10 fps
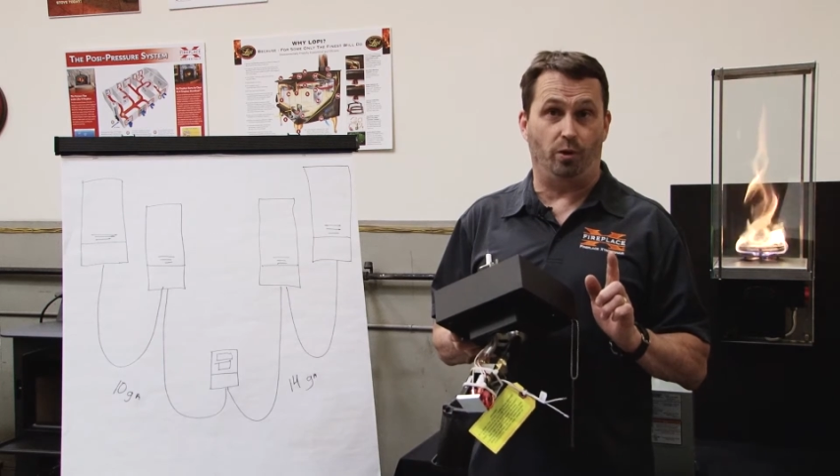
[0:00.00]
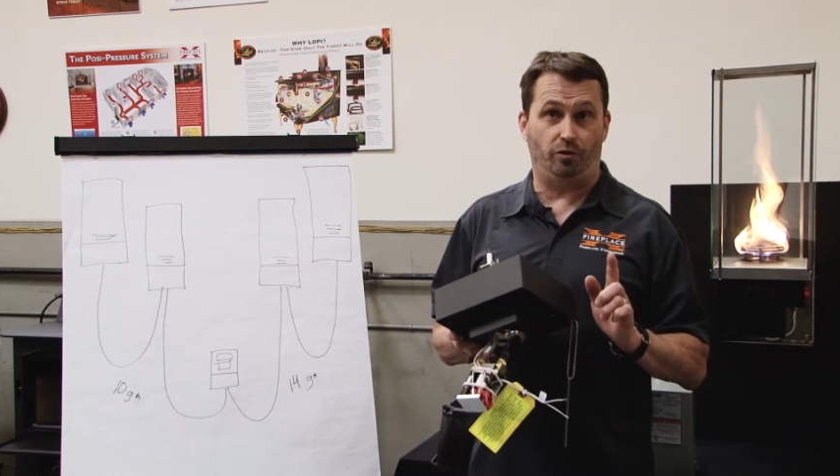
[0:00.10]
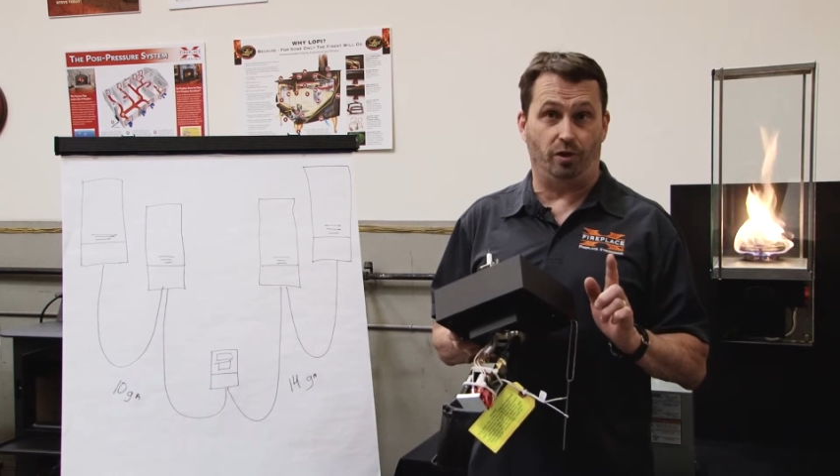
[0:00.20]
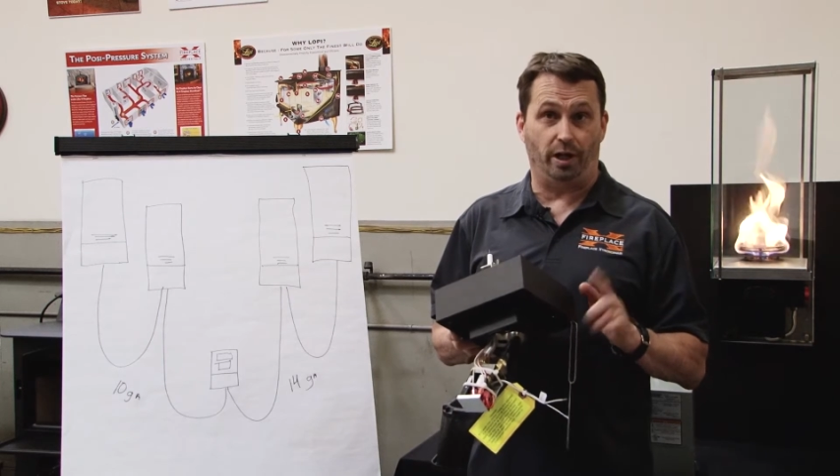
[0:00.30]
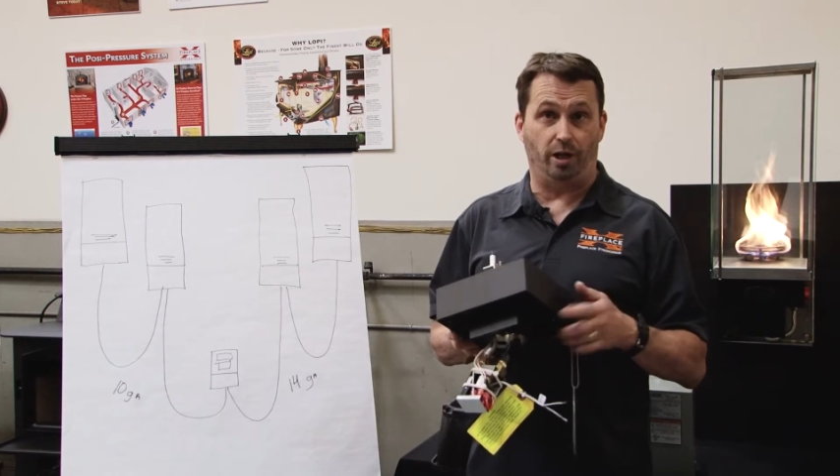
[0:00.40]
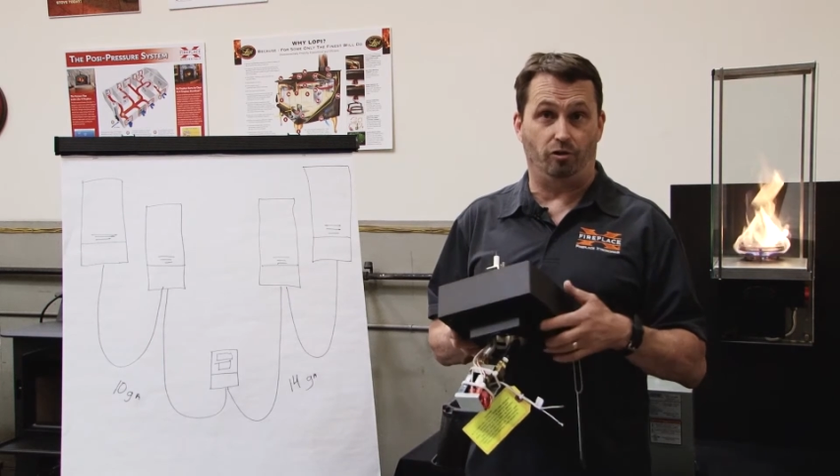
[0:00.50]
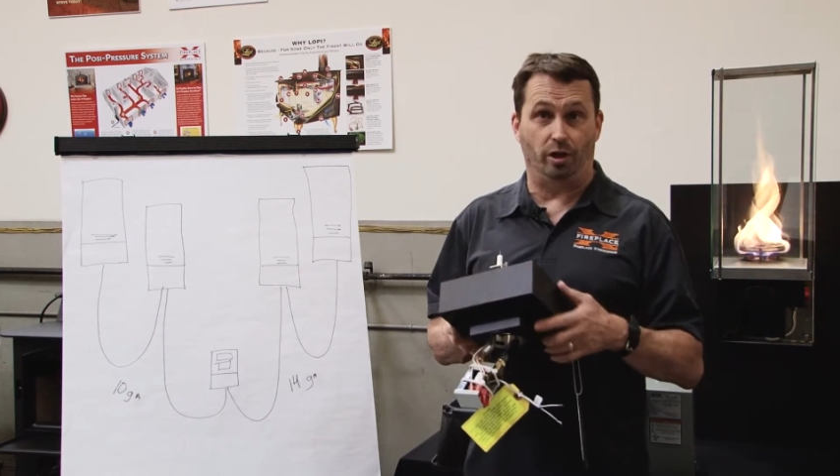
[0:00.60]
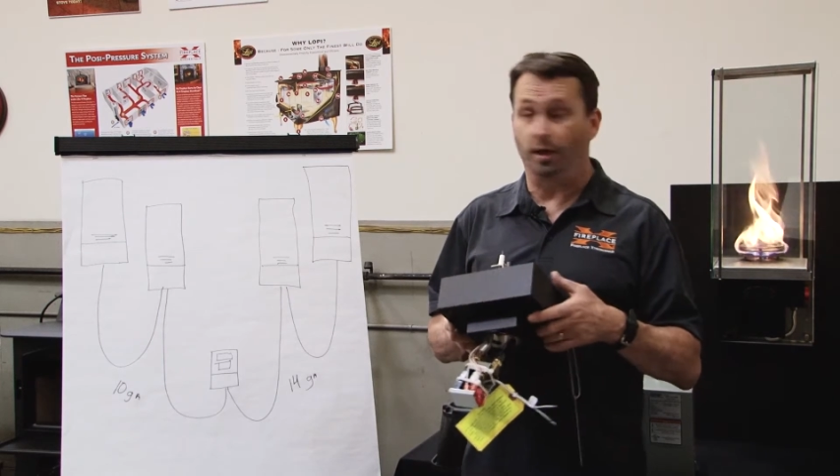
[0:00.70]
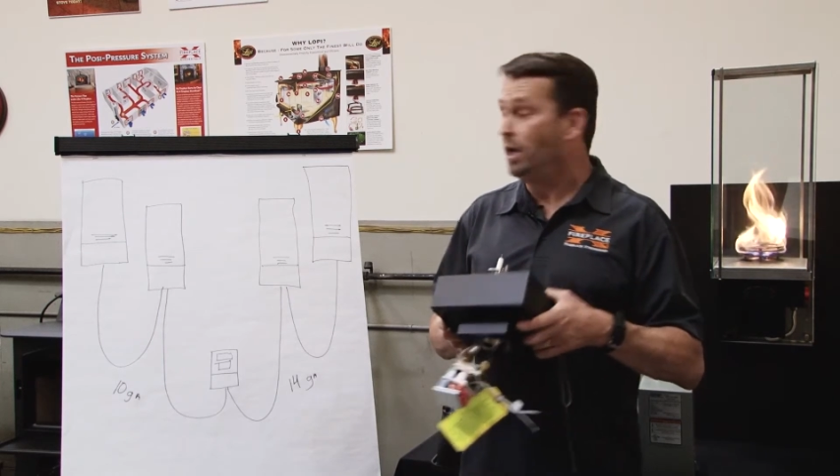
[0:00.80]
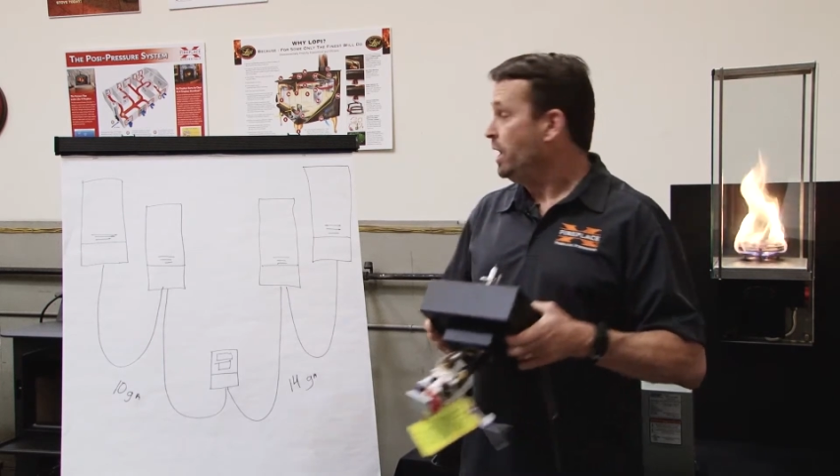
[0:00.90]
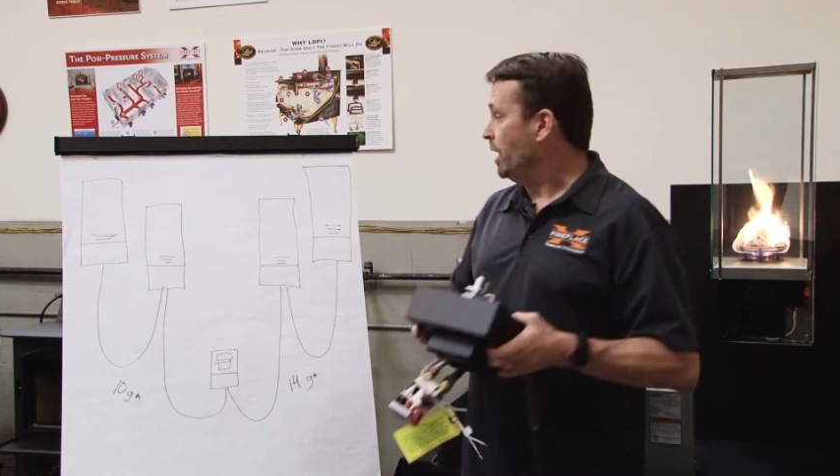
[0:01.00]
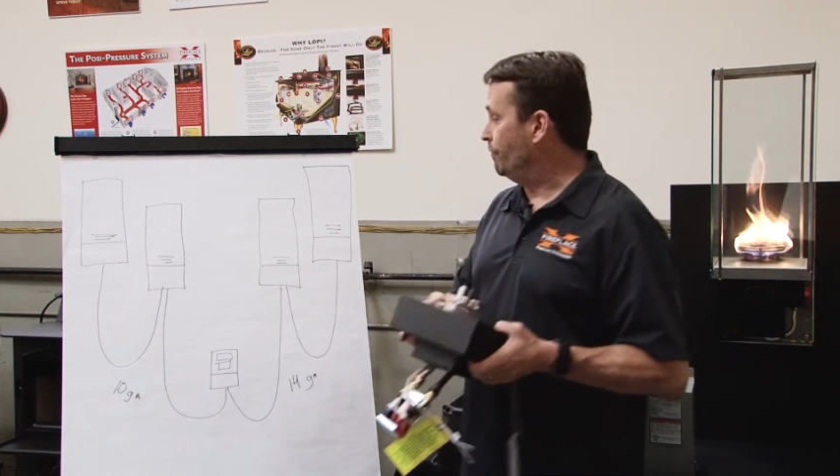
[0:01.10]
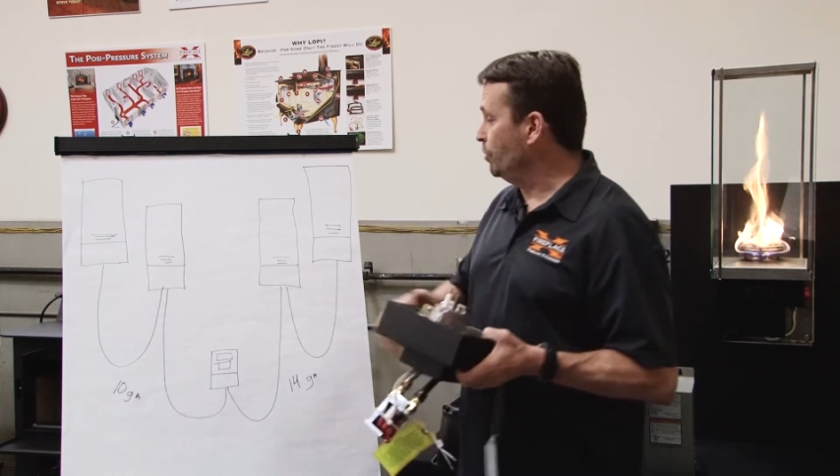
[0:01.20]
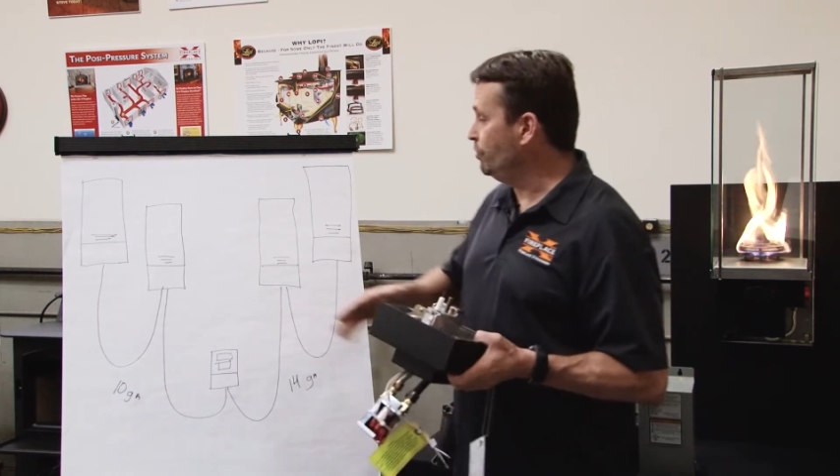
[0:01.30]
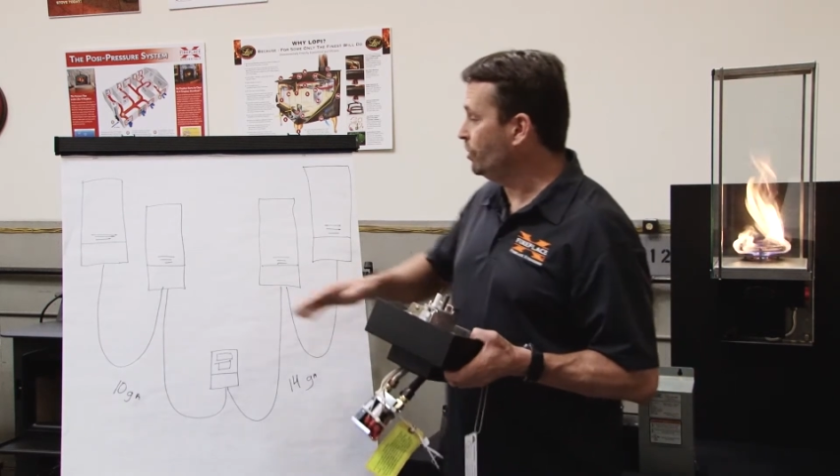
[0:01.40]
installation. If
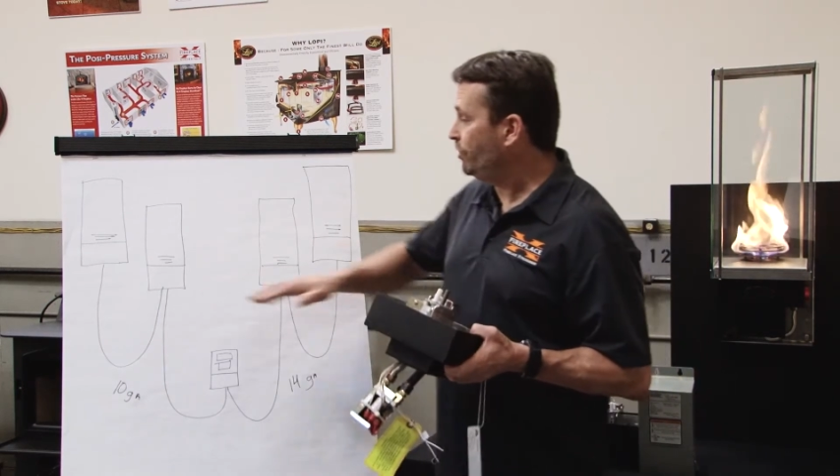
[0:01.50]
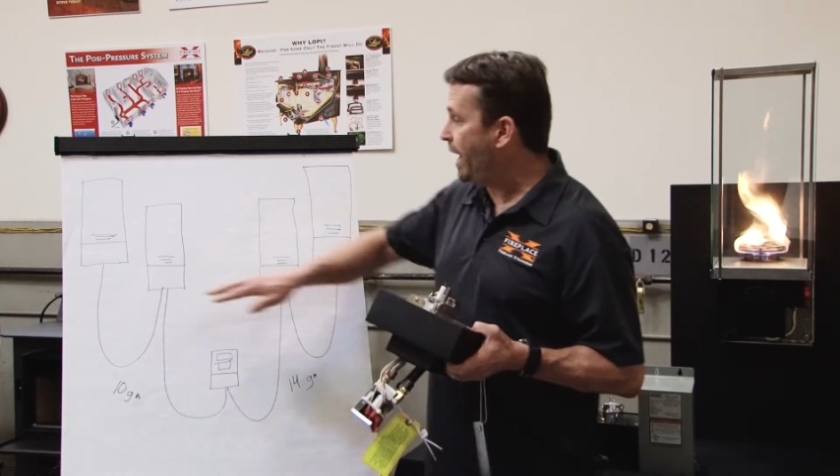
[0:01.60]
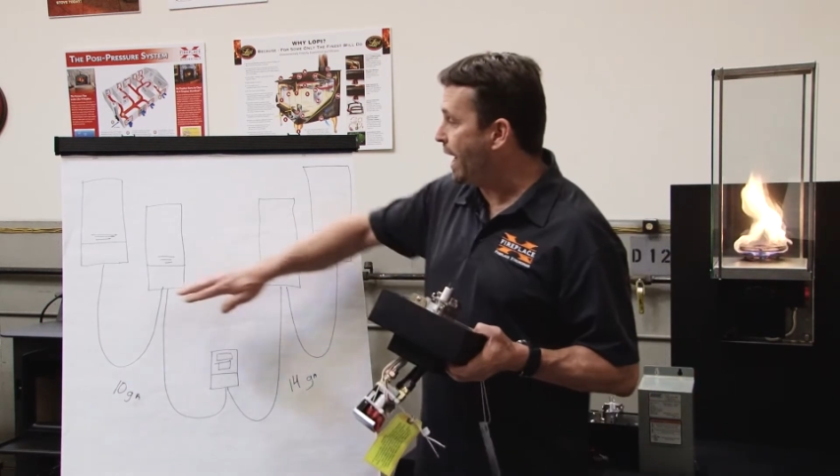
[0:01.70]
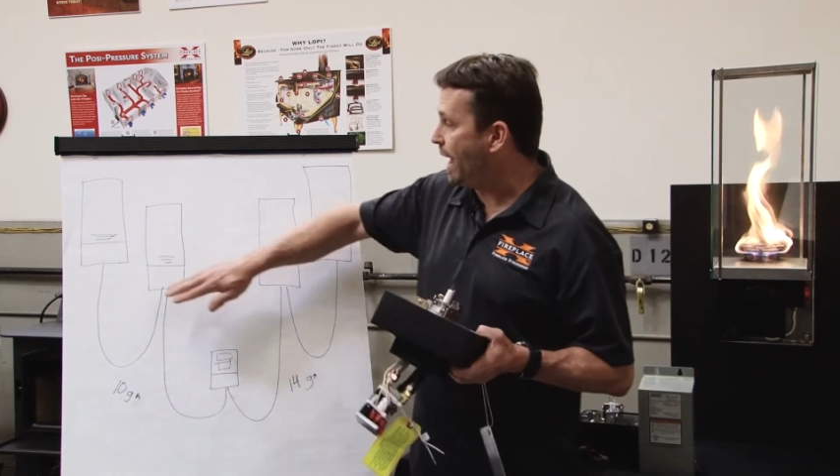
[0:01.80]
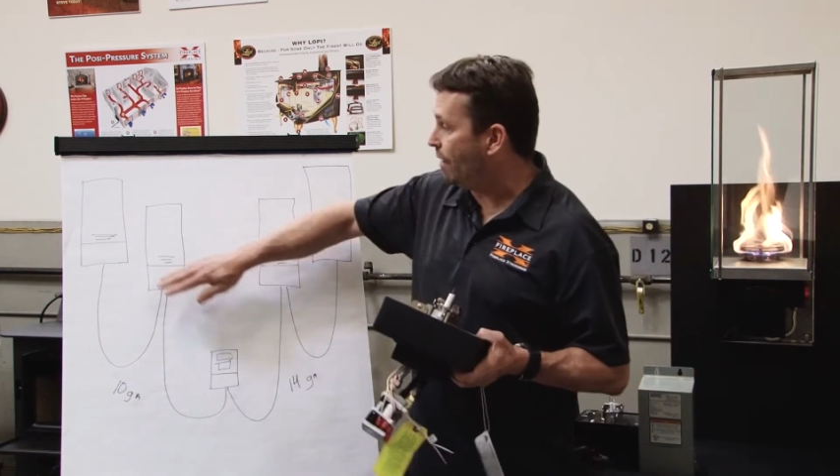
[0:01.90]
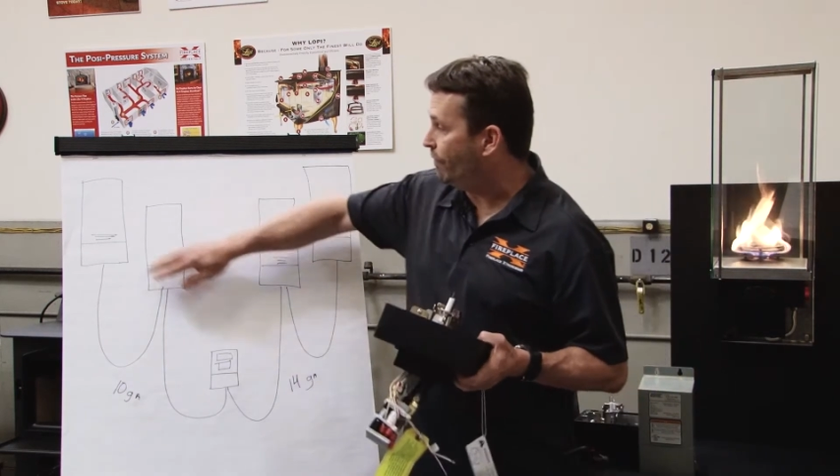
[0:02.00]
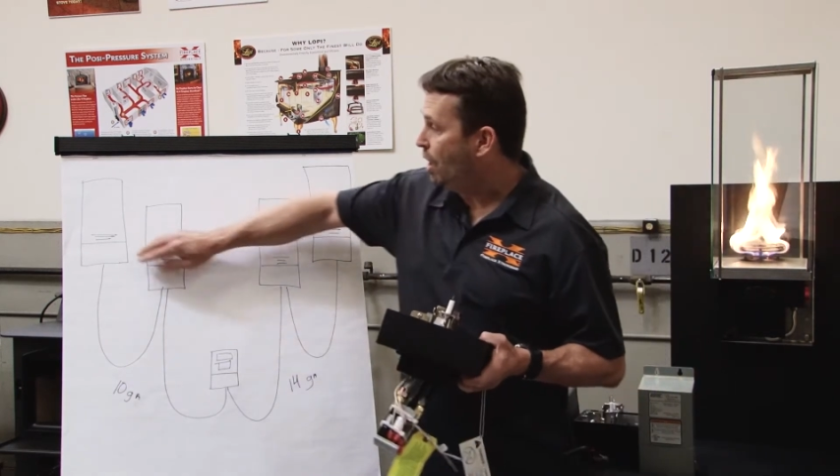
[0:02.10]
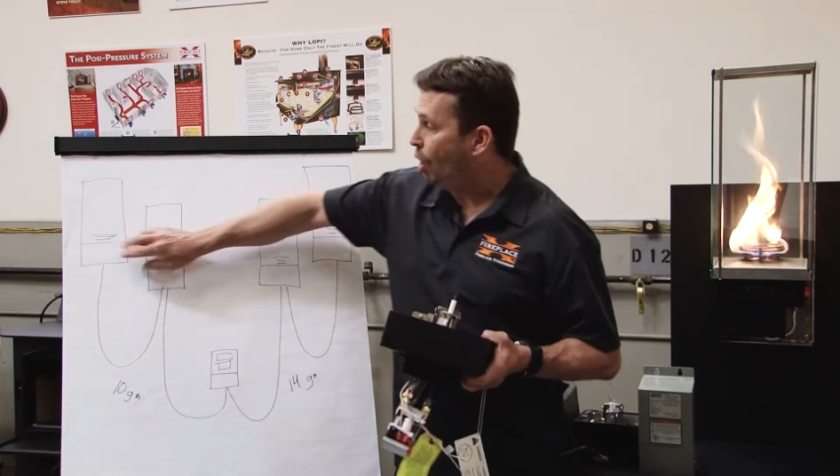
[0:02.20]
you just have